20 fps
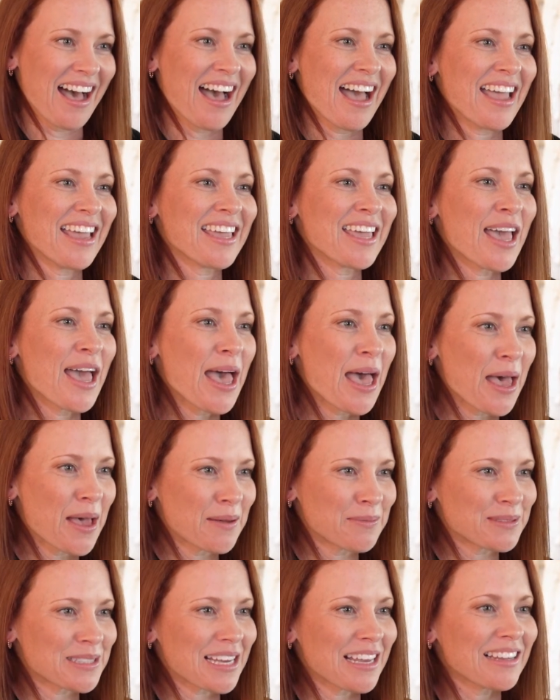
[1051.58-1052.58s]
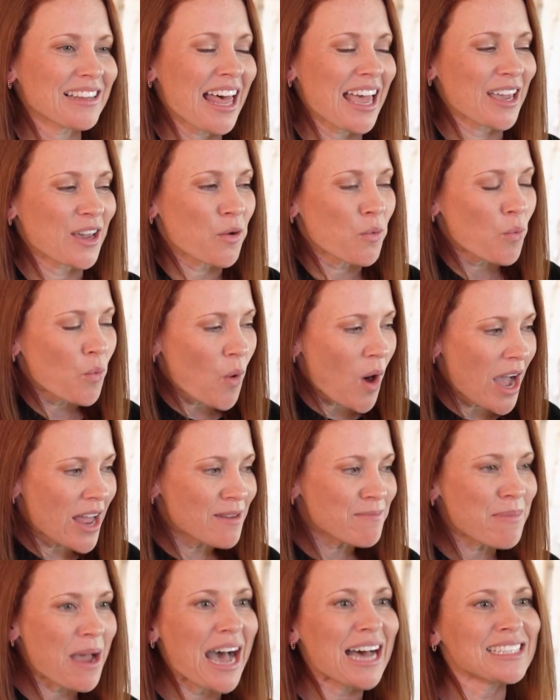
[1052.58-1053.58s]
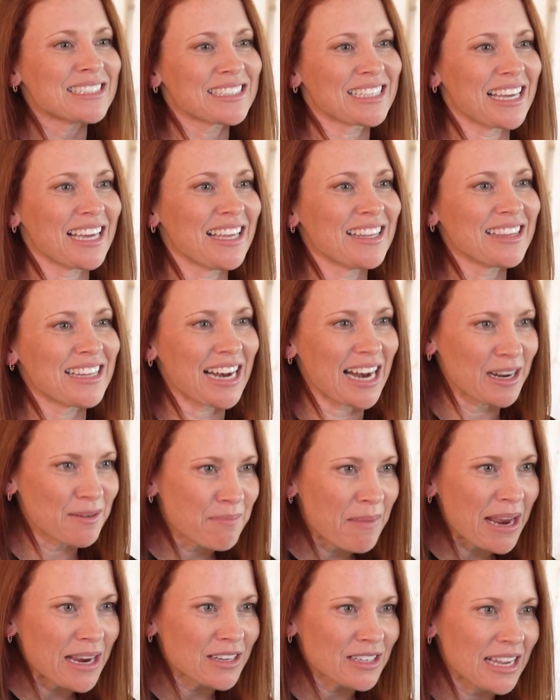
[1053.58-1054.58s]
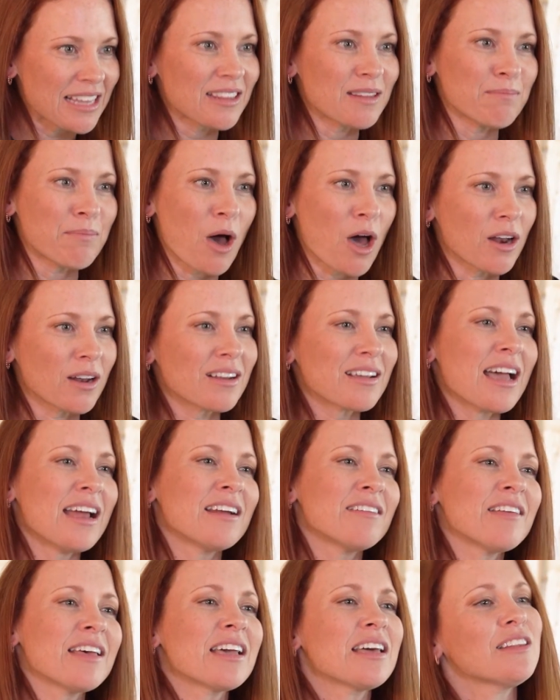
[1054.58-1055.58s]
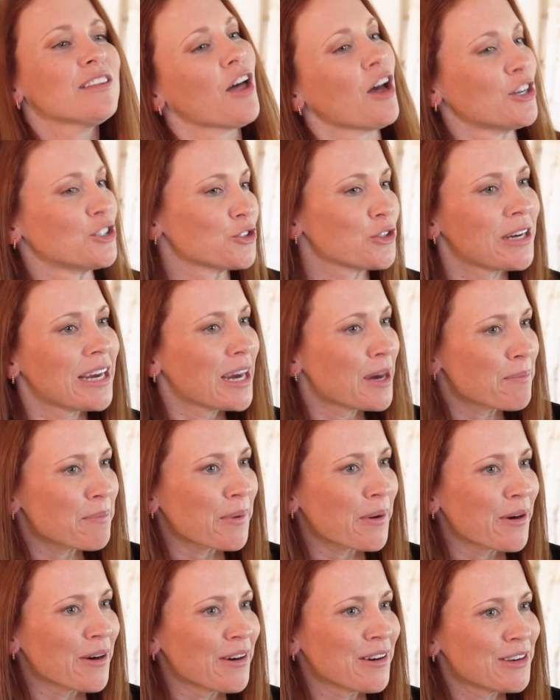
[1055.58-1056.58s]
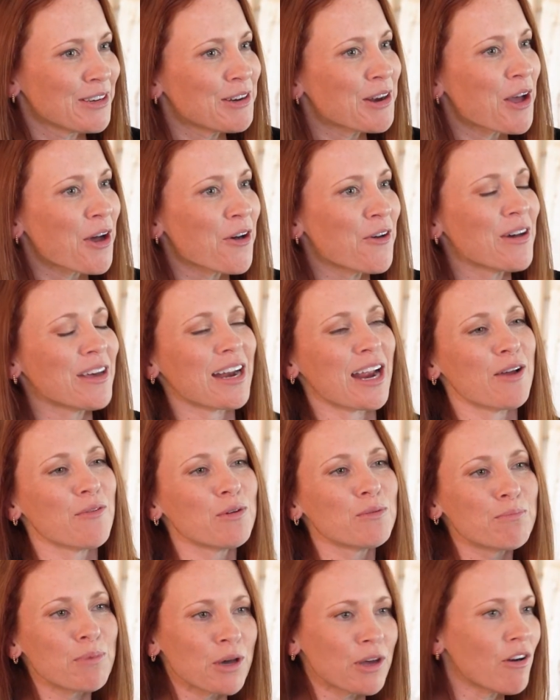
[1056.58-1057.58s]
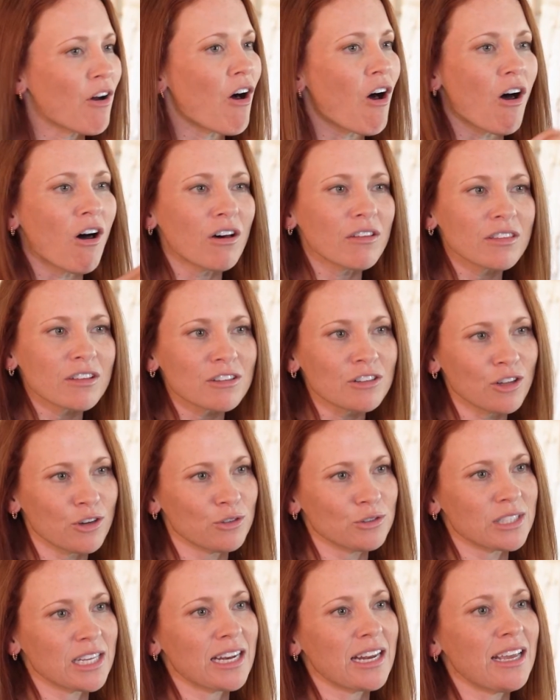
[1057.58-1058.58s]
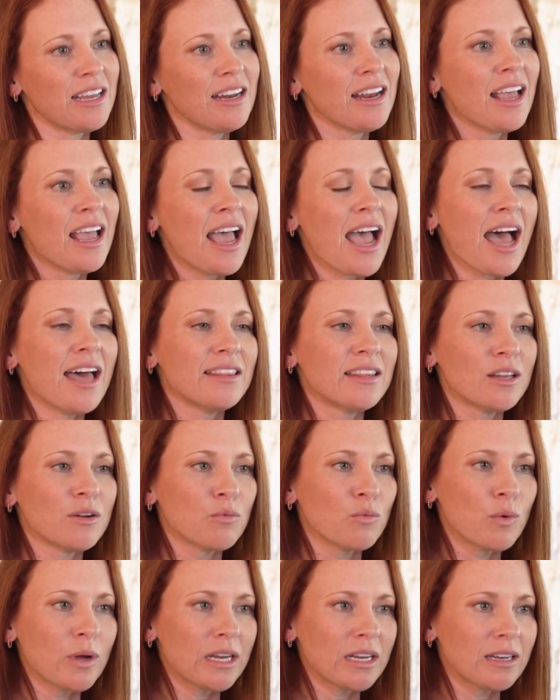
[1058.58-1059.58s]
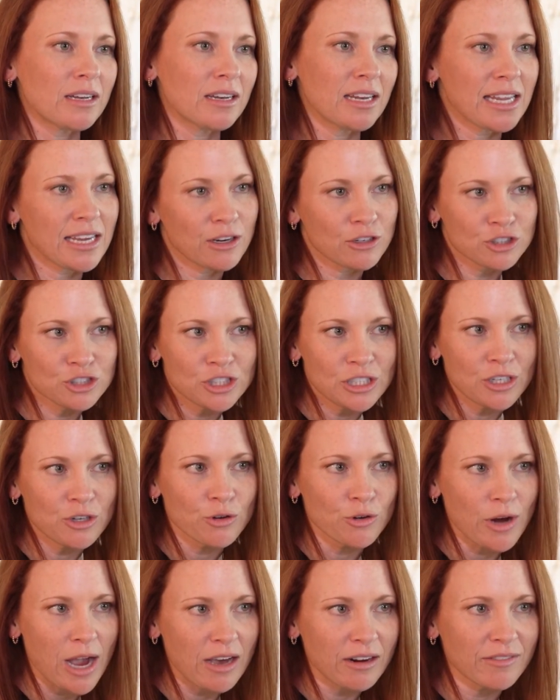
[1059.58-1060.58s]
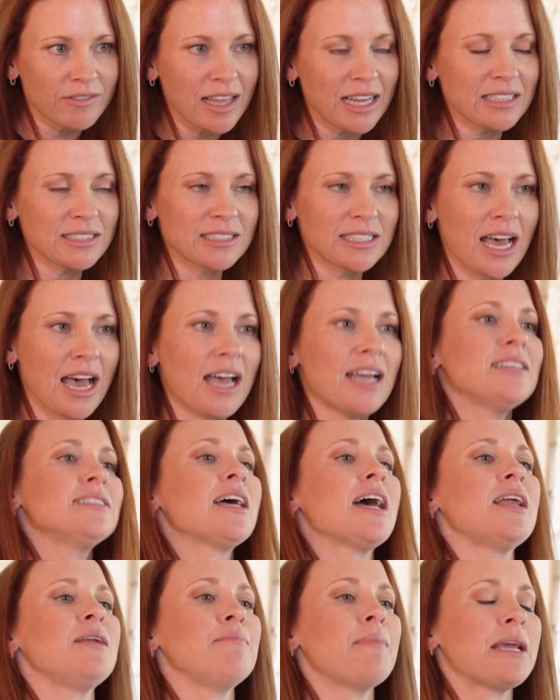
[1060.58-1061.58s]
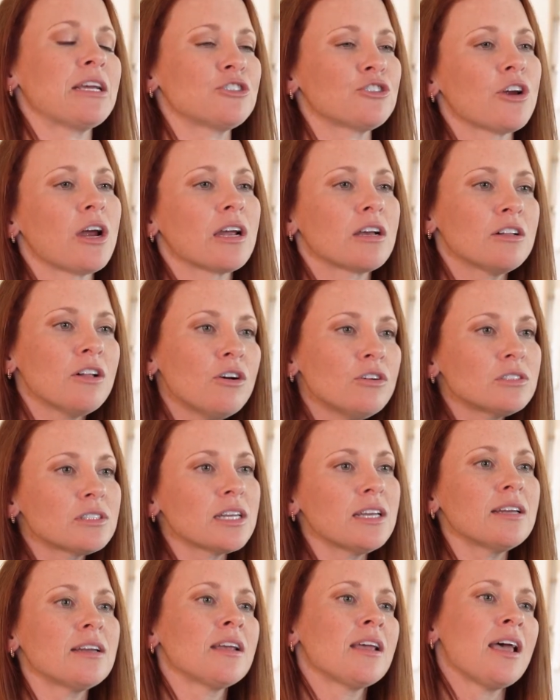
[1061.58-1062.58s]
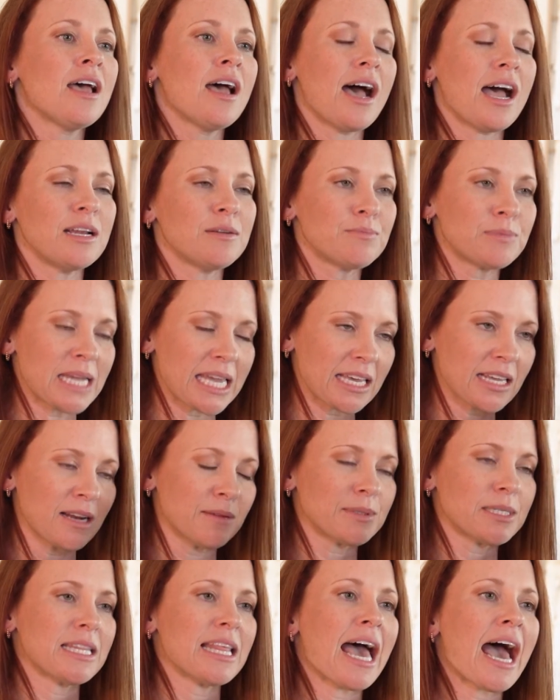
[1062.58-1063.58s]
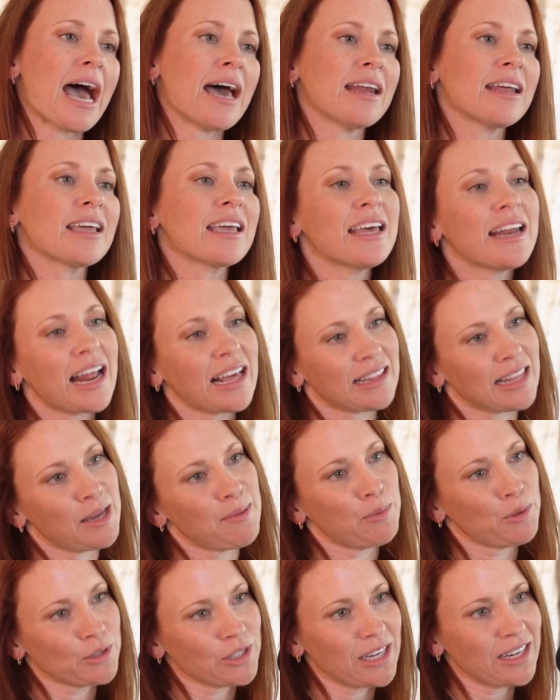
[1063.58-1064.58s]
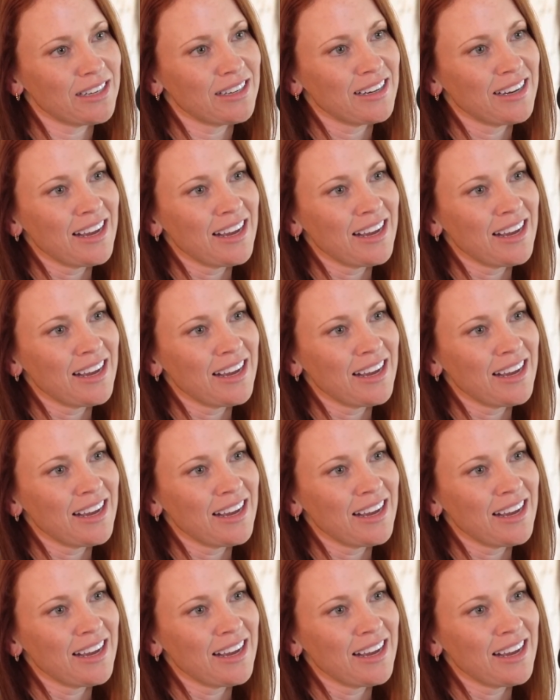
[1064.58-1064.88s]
I kept like 1 basket that I'd make at the bottom, kind of like a laundry hamper, and I would put all the clothes in it. And then when he or she grew out of that size, I'd make sure I closed it. I'd take it up to the attic and I labeled it.